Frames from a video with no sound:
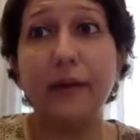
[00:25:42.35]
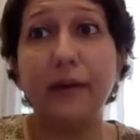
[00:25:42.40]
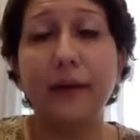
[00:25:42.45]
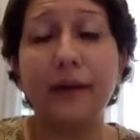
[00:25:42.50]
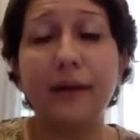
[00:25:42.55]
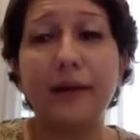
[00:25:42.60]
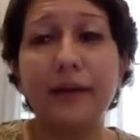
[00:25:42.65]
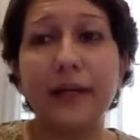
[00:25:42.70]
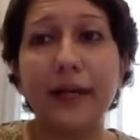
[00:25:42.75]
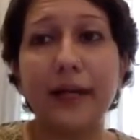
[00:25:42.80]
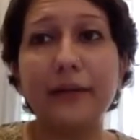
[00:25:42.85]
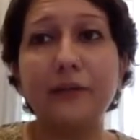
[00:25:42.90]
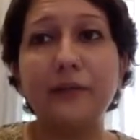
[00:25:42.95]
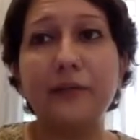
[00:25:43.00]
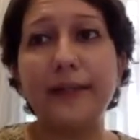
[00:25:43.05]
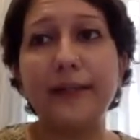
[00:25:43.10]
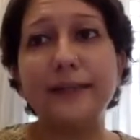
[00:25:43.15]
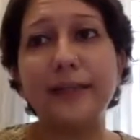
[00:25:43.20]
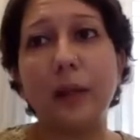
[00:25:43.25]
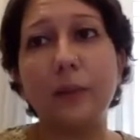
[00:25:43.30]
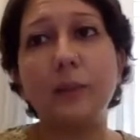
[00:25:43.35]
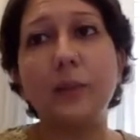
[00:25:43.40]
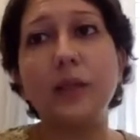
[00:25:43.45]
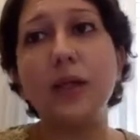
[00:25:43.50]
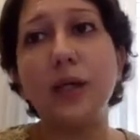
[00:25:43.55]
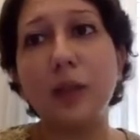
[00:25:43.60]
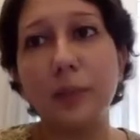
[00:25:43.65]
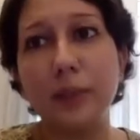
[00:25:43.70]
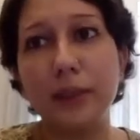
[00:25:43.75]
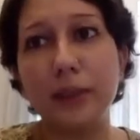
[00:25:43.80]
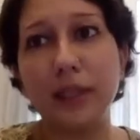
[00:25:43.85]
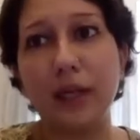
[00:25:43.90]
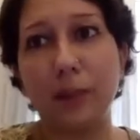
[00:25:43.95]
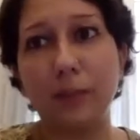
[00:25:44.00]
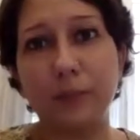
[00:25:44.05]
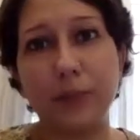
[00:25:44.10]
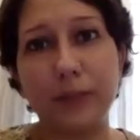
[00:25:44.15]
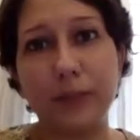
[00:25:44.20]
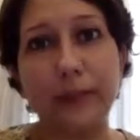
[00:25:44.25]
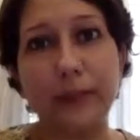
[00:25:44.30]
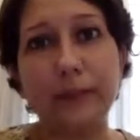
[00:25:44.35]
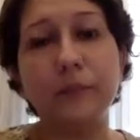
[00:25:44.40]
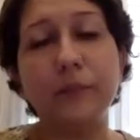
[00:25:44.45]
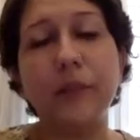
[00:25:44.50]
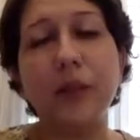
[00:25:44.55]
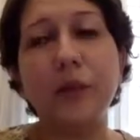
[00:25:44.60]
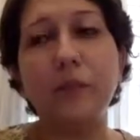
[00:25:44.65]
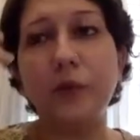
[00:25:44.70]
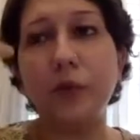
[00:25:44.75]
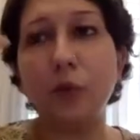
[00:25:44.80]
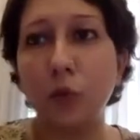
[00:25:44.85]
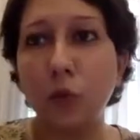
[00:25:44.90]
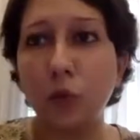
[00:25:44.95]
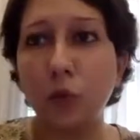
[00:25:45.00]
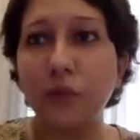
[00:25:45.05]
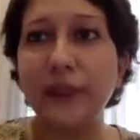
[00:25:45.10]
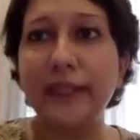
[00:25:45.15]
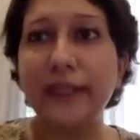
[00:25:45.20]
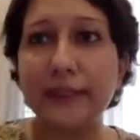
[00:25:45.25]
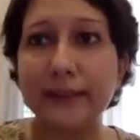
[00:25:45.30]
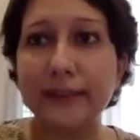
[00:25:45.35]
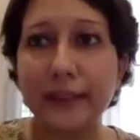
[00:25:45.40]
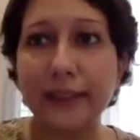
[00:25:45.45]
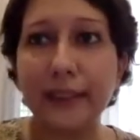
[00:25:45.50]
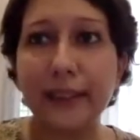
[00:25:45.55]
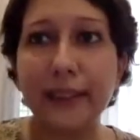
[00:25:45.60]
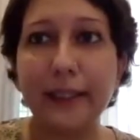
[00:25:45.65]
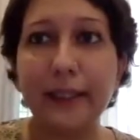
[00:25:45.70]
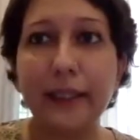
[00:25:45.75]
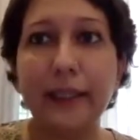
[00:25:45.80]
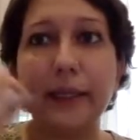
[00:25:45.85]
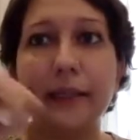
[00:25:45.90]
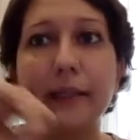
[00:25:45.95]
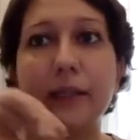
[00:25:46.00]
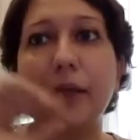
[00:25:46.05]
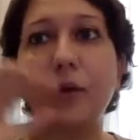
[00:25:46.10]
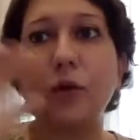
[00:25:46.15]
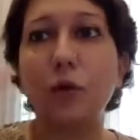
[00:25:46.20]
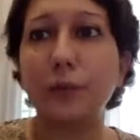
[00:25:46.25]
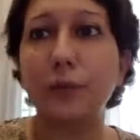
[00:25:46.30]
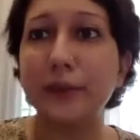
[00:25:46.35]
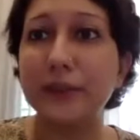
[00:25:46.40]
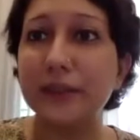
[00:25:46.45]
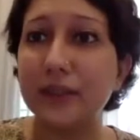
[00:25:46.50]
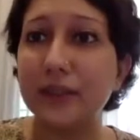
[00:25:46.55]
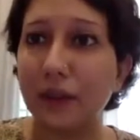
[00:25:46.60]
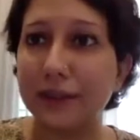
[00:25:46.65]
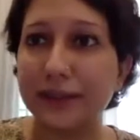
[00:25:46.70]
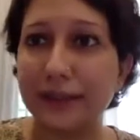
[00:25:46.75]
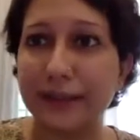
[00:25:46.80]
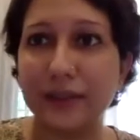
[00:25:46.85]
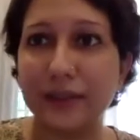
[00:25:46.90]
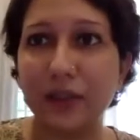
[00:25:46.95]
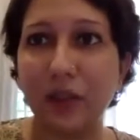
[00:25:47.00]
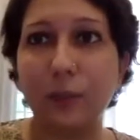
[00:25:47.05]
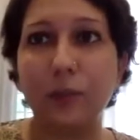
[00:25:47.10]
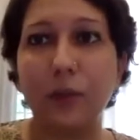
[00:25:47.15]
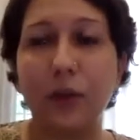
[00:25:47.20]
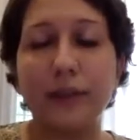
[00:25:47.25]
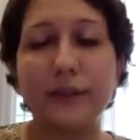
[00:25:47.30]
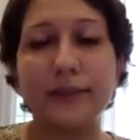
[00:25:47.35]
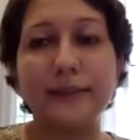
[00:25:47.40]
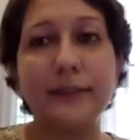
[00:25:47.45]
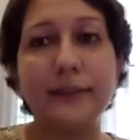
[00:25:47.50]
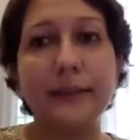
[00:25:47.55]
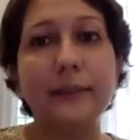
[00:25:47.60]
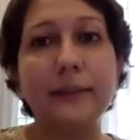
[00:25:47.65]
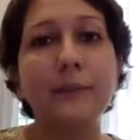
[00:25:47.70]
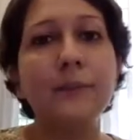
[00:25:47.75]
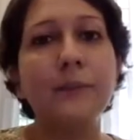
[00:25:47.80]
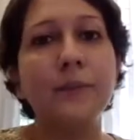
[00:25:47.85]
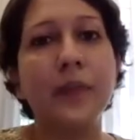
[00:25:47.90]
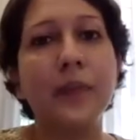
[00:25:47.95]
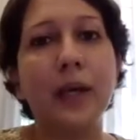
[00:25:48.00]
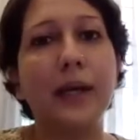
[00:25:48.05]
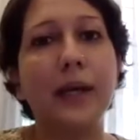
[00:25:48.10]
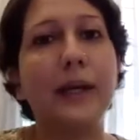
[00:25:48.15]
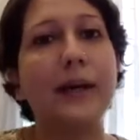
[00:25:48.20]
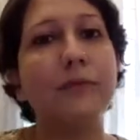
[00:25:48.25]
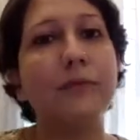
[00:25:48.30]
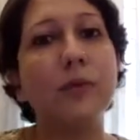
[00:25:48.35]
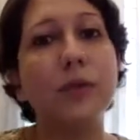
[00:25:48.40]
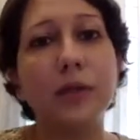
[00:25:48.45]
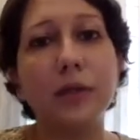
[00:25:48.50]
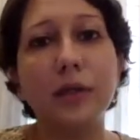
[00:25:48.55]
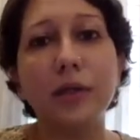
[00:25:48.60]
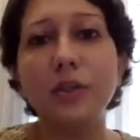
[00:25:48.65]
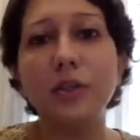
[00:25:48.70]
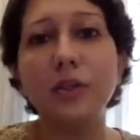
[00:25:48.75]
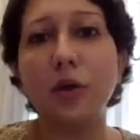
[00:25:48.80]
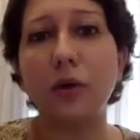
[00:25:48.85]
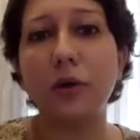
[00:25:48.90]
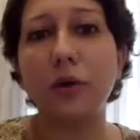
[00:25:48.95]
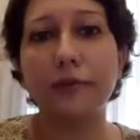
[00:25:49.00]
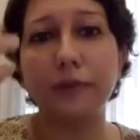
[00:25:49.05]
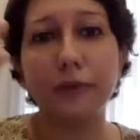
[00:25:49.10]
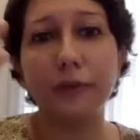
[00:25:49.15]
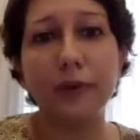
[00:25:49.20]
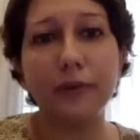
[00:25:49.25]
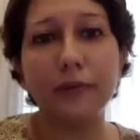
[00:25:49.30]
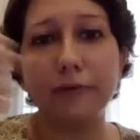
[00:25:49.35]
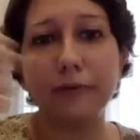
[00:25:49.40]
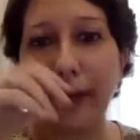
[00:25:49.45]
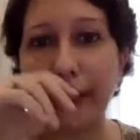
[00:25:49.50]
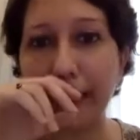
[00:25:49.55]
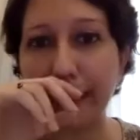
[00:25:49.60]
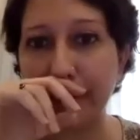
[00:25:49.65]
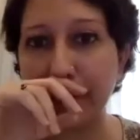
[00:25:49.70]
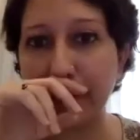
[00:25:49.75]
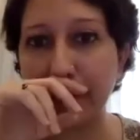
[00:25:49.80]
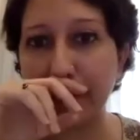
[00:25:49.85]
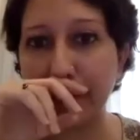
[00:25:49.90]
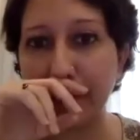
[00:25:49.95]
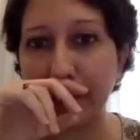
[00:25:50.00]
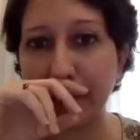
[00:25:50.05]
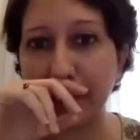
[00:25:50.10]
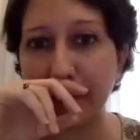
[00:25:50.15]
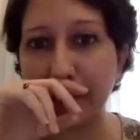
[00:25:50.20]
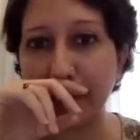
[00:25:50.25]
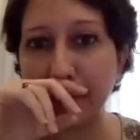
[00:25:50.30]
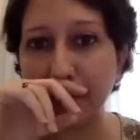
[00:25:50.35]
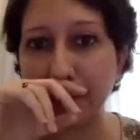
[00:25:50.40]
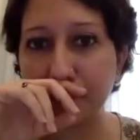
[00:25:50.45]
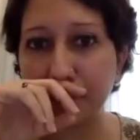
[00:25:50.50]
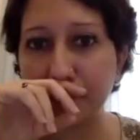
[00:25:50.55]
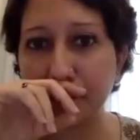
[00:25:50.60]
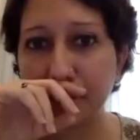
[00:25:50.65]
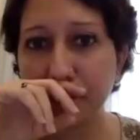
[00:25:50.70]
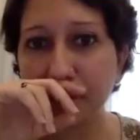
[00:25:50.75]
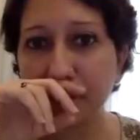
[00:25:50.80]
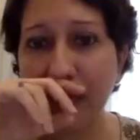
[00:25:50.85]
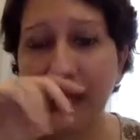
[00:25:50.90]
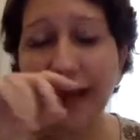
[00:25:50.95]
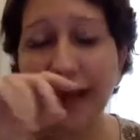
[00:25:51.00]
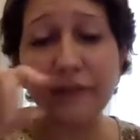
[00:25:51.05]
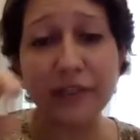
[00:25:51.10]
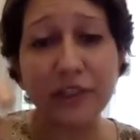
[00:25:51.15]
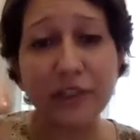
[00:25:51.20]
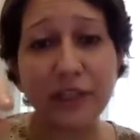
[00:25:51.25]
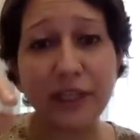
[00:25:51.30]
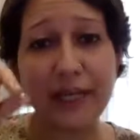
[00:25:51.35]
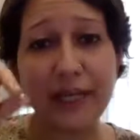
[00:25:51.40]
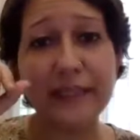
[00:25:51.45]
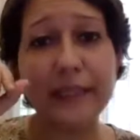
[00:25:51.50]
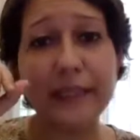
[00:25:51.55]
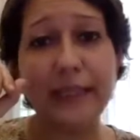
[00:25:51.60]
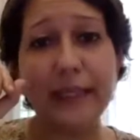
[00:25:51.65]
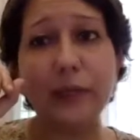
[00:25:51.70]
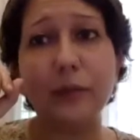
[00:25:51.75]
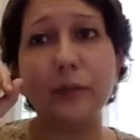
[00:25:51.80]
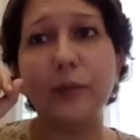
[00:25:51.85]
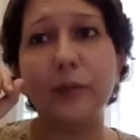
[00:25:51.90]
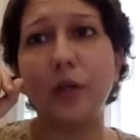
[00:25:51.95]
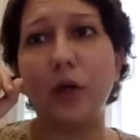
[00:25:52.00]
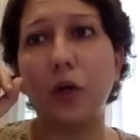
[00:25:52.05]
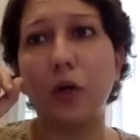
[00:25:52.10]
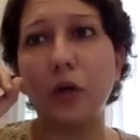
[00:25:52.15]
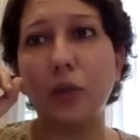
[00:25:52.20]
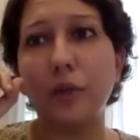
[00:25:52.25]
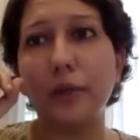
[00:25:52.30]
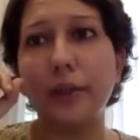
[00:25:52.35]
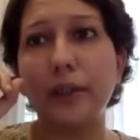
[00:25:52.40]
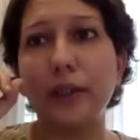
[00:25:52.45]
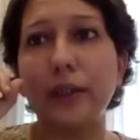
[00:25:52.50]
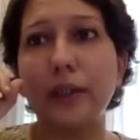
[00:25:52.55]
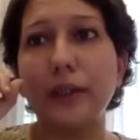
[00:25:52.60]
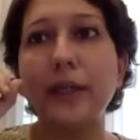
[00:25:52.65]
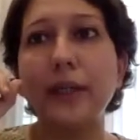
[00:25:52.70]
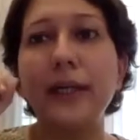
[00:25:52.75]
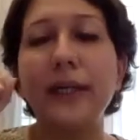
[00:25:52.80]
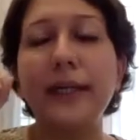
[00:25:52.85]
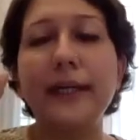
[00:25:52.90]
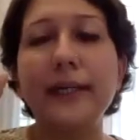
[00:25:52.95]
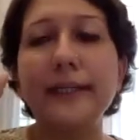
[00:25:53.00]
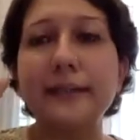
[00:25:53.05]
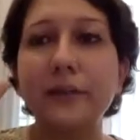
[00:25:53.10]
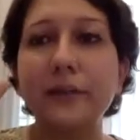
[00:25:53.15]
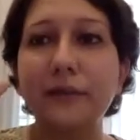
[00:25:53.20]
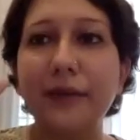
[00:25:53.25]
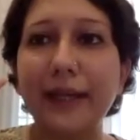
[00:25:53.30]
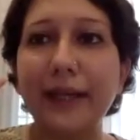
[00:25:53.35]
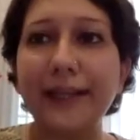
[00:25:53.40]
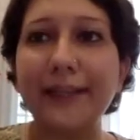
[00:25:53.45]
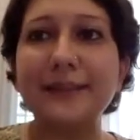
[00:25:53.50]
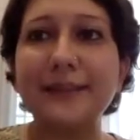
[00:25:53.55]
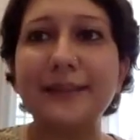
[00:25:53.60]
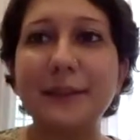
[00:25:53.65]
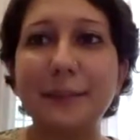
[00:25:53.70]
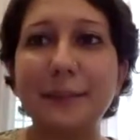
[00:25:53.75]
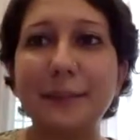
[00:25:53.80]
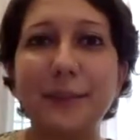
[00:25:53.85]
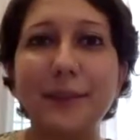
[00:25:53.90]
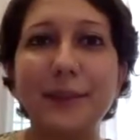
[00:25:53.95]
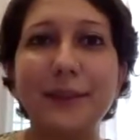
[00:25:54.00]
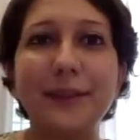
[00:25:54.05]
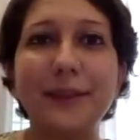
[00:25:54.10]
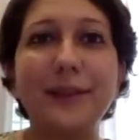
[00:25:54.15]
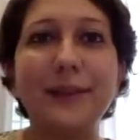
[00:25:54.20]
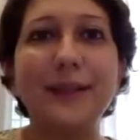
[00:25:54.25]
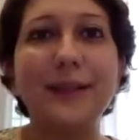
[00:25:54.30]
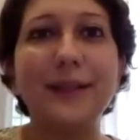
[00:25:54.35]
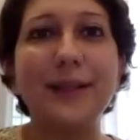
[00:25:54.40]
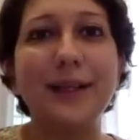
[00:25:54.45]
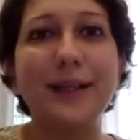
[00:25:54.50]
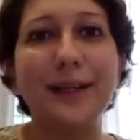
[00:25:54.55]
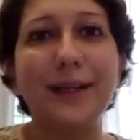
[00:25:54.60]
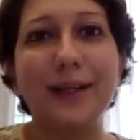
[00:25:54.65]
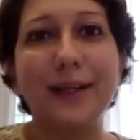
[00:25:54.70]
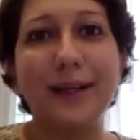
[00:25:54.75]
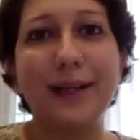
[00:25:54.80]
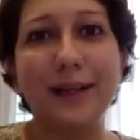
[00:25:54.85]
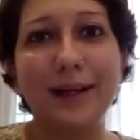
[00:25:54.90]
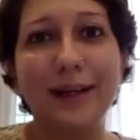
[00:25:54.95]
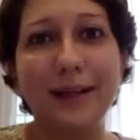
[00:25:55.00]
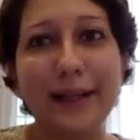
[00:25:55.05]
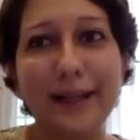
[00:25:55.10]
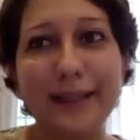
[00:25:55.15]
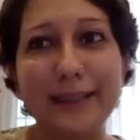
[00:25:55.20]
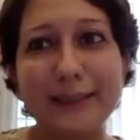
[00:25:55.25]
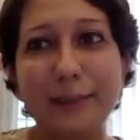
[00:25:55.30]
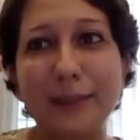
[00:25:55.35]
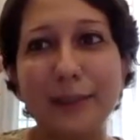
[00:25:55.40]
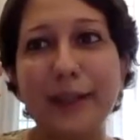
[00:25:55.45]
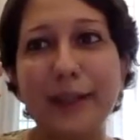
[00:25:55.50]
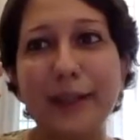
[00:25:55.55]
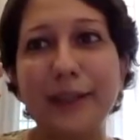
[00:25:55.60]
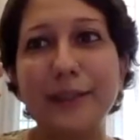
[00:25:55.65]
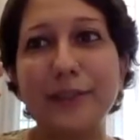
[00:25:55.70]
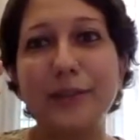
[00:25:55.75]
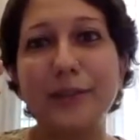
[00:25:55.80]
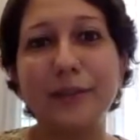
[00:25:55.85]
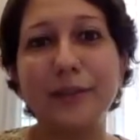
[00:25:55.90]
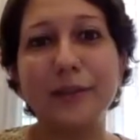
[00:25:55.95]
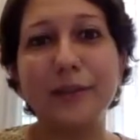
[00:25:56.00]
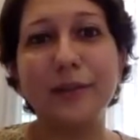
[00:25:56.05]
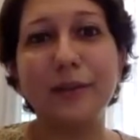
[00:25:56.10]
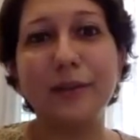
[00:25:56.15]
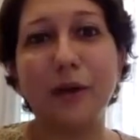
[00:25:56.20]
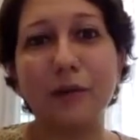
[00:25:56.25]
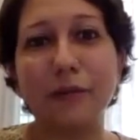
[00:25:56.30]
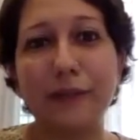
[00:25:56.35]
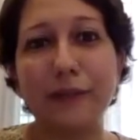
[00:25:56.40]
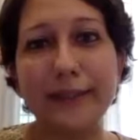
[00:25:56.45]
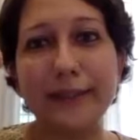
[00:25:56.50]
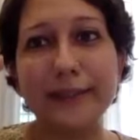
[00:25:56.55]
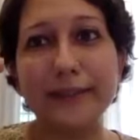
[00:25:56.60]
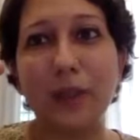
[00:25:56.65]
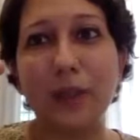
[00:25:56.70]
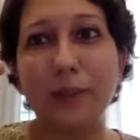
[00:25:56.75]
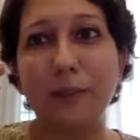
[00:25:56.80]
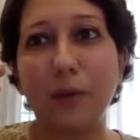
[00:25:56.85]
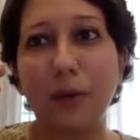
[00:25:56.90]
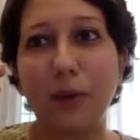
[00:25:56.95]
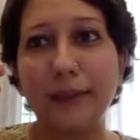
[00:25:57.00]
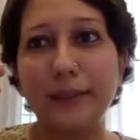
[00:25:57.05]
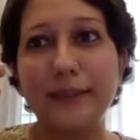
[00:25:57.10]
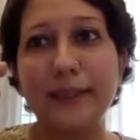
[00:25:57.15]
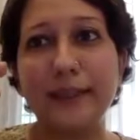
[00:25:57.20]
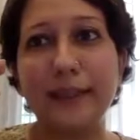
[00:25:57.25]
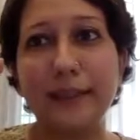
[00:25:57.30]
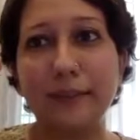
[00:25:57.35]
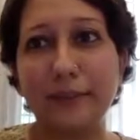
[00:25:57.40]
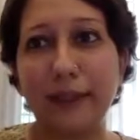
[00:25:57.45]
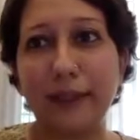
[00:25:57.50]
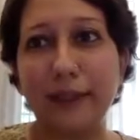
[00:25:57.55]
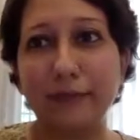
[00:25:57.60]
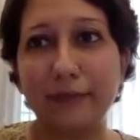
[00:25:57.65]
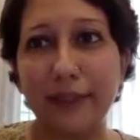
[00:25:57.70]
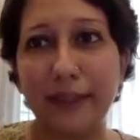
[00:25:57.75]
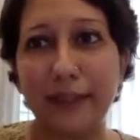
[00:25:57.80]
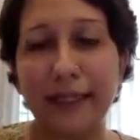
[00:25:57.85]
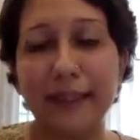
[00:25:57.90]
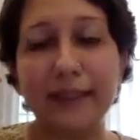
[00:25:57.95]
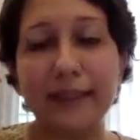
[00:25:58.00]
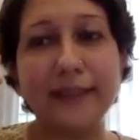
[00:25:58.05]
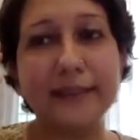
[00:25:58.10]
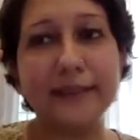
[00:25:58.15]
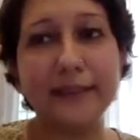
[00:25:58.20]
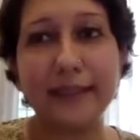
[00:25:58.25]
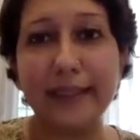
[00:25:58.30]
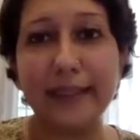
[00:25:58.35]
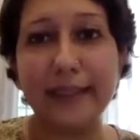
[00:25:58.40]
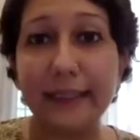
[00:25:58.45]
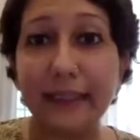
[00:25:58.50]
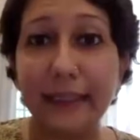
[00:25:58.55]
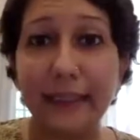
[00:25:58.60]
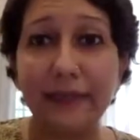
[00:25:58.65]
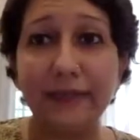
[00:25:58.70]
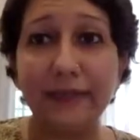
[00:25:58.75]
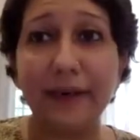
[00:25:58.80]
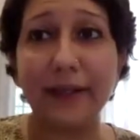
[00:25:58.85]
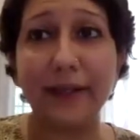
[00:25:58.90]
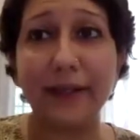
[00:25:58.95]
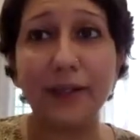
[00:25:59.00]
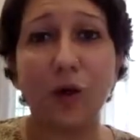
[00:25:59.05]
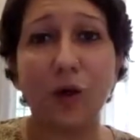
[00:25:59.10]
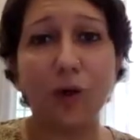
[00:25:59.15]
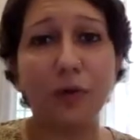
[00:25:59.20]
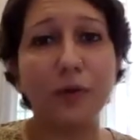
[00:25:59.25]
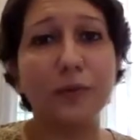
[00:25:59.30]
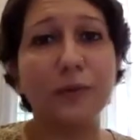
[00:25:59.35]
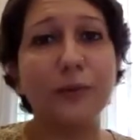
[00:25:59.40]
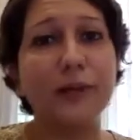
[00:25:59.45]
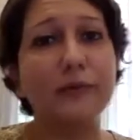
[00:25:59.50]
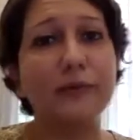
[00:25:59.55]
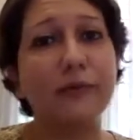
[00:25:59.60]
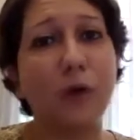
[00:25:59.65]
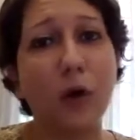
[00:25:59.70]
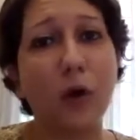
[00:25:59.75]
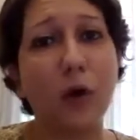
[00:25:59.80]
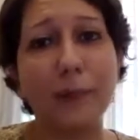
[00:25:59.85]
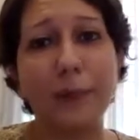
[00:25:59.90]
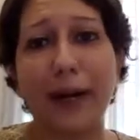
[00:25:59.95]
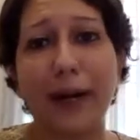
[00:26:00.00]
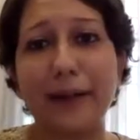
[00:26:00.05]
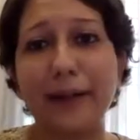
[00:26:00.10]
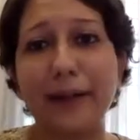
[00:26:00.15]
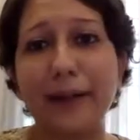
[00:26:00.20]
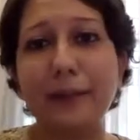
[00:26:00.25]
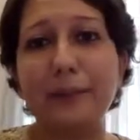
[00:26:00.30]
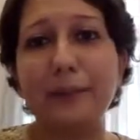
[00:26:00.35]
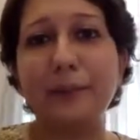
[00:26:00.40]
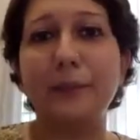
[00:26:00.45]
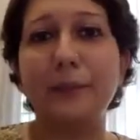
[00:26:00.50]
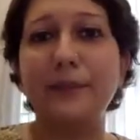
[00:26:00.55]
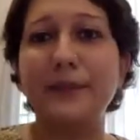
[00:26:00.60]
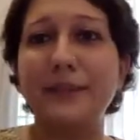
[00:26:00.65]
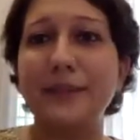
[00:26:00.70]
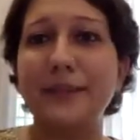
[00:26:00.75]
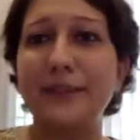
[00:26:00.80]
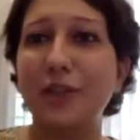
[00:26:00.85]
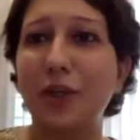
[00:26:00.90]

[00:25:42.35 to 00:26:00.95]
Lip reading: Right? For example, Urban Company, with whom we recently created an open source ESOP policy, and I would urge all of you, in fact, I will share the link with you all over here. It's a very simple explanation of an ESOP policy that we have created. It's a legally vetted document for all practical purposes.